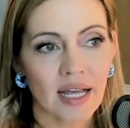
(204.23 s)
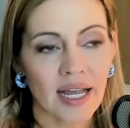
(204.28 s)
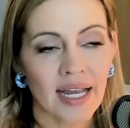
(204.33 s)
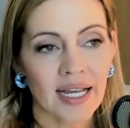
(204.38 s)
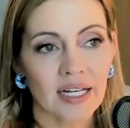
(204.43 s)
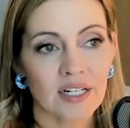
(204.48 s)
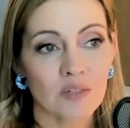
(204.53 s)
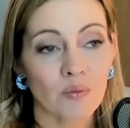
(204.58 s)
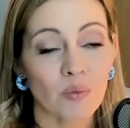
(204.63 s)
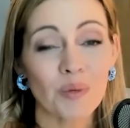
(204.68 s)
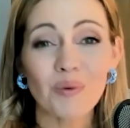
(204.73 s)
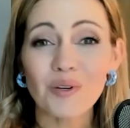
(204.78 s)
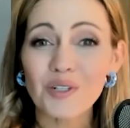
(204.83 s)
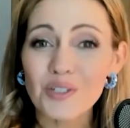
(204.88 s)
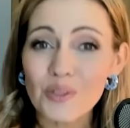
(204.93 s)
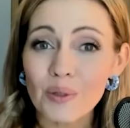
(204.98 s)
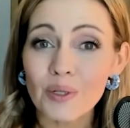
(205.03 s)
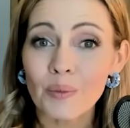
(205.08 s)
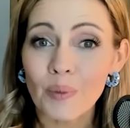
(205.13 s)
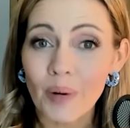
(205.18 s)
And we were
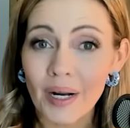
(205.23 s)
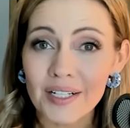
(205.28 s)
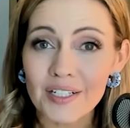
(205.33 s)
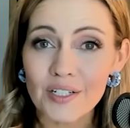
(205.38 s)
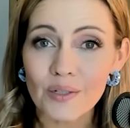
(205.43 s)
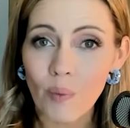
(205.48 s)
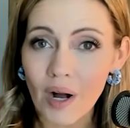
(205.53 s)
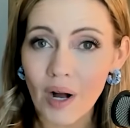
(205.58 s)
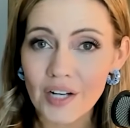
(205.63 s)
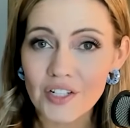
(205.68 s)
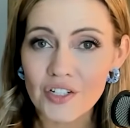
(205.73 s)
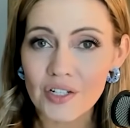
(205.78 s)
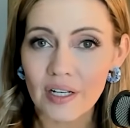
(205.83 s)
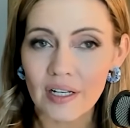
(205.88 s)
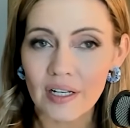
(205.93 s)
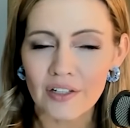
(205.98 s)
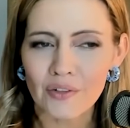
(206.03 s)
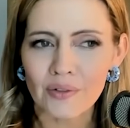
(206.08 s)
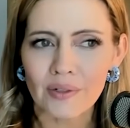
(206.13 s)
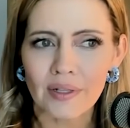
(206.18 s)
doing, and to watch
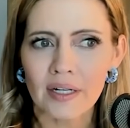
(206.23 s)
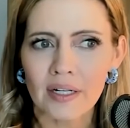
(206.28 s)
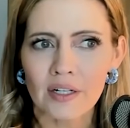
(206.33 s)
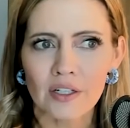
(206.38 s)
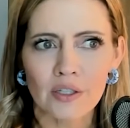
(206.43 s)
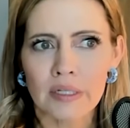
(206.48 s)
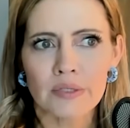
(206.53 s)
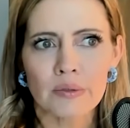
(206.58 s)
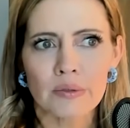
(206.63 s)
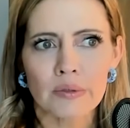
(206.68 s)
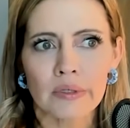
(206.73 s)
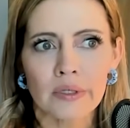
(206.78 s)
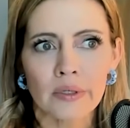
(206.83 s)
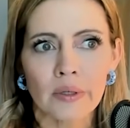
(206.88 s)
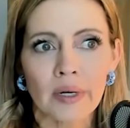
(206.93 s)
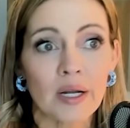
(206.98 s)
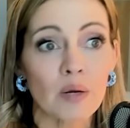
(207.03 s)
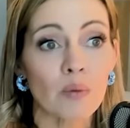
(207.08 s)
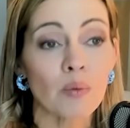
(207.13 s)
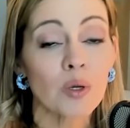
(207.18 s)
it, you're like, you guys are doing
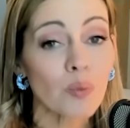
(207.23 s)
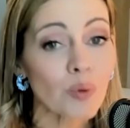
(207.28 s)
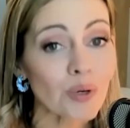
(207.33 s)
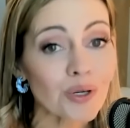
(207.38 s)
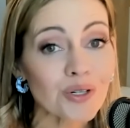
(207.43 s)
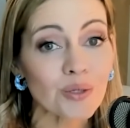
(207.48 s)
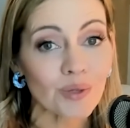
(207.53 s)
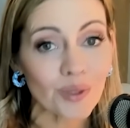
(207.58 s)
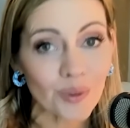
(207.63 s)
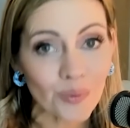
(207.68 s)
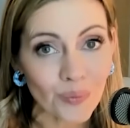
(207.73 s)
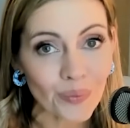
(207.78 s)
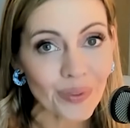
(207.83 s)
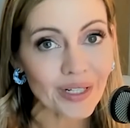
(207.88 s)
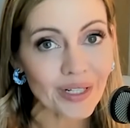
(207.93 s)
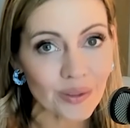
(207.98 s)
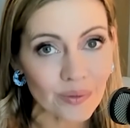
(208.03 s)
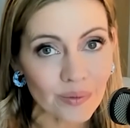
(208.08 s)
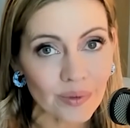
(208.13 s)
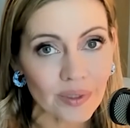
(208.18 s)
great. We were doing
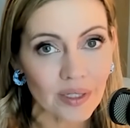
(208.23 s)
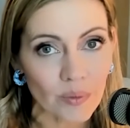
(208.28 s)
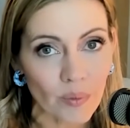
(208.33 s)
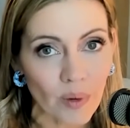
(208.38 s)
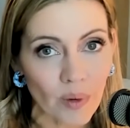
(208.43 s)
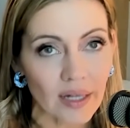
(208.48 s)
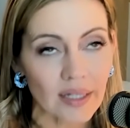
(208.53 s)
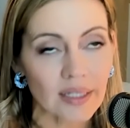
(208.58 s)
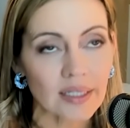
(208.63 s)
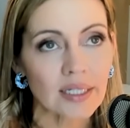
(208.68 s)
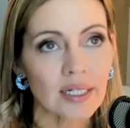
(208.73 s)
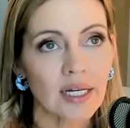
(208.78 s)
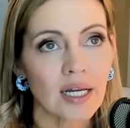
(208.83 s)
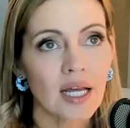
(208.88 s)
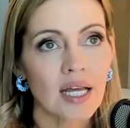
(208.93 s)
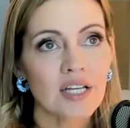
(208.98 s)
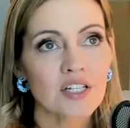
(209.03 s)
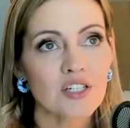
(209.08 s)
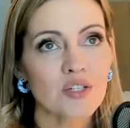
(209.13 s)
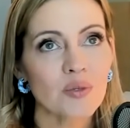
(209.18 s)
really, really well.
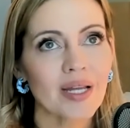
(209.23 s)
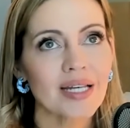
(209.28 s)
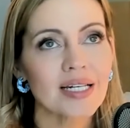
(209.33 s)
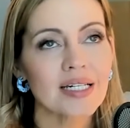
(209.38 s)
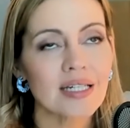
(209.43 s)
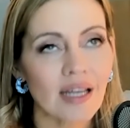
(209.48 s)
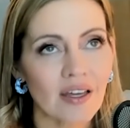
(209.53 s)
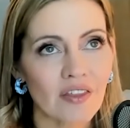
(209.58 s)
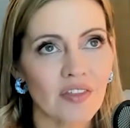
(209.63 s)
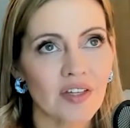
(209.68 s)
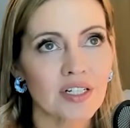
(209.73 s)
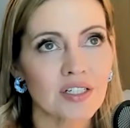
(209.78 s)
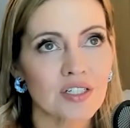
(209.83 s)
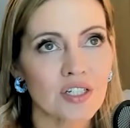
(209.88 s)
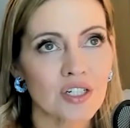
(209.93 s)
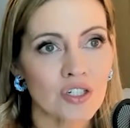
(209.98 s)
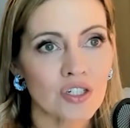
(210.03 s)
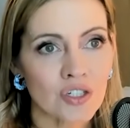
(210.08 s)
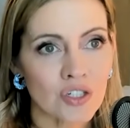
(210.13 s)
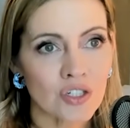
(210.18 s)
So it had nothing
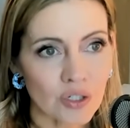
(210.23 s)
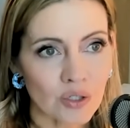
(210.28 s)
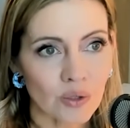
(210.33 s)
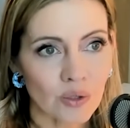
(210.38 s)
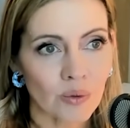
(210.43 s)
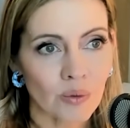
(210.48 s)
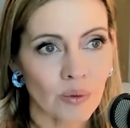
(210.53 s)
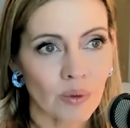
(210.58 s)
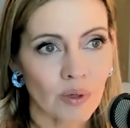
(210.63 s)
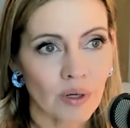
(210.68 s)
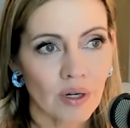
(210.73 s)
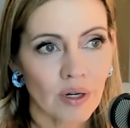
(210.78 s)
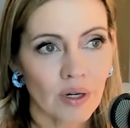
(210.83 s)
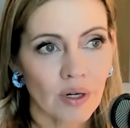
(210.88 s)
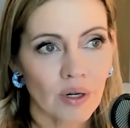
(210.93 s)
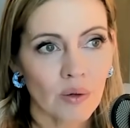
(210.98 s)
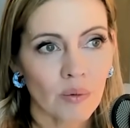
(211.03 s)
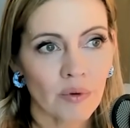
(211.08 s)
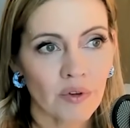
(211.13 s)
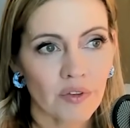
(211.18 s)
to do
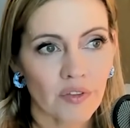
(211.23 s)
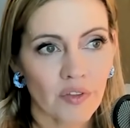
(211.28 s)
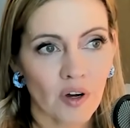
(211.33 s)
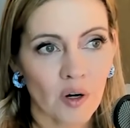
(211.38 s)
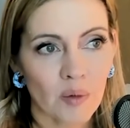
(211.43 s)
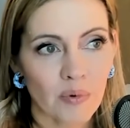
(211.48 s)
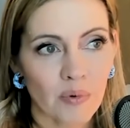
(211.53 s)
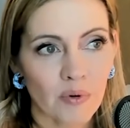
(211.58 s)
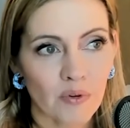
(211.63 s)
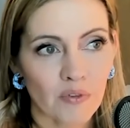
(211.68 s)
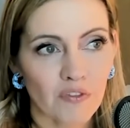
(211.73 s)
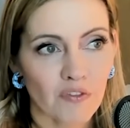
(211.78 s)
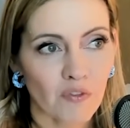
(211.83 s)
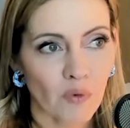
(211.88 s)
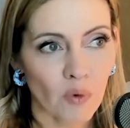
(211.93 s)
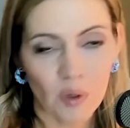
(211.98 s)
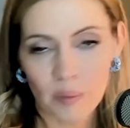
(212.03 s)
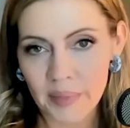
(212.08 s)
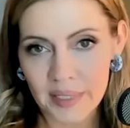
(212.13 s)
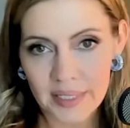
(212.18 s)
with our
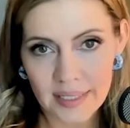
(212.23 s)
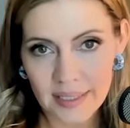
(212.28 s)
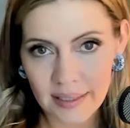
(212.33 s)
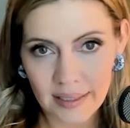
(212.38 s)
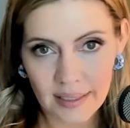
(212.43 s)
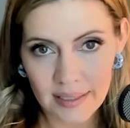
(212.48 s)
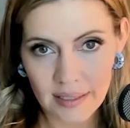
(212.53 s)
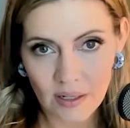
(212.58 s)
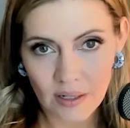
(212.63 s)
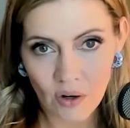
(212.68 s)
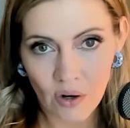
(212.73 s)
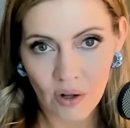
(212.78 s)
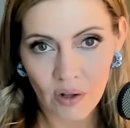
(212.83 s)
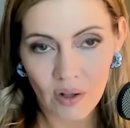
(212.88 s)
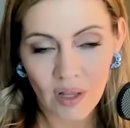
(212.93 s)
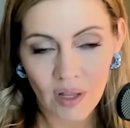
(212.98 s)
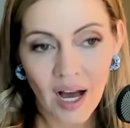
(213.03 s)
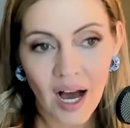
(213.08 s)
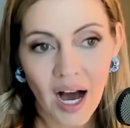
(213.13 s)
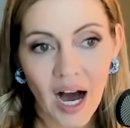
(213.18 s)
performance in this at
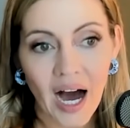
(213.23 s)
all.